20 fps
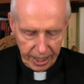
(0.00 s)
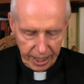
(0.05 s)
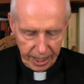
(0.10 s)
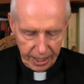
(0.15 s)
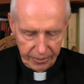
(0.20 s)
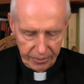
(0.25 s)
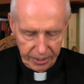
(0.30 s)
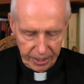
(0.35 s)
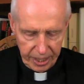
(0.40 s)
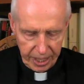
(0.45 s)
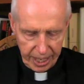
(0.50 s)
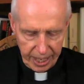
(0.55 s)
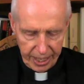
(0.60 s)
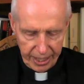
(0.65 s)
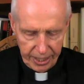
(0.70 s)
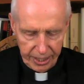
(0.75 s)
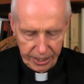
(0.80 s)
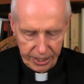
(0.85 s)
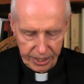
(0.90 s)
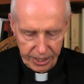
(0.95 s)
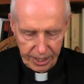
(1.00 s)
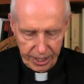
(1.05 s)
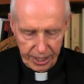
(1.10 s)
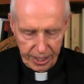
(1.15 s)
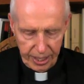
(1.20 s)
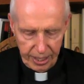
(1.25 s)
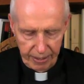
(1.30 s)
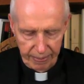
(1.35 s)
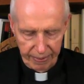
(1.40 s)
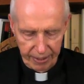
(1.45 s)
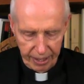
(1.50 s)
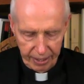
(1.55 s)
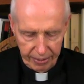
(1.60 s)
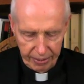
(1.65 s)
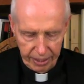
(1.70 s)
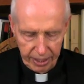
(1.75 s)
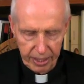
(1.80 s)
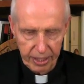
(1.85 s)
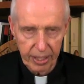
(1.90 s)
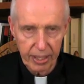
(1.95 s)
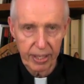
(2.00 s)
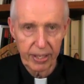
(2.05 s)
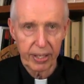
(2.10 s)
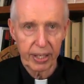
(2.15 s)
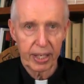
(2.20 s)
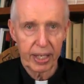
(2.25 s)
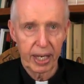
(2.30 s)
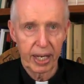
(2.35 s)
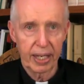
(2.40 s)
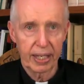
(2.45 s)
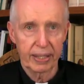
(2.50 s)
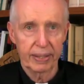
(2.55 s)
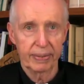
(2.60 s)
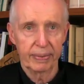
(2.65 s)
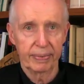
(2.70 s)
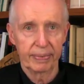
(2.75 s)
in the days of Herod the king.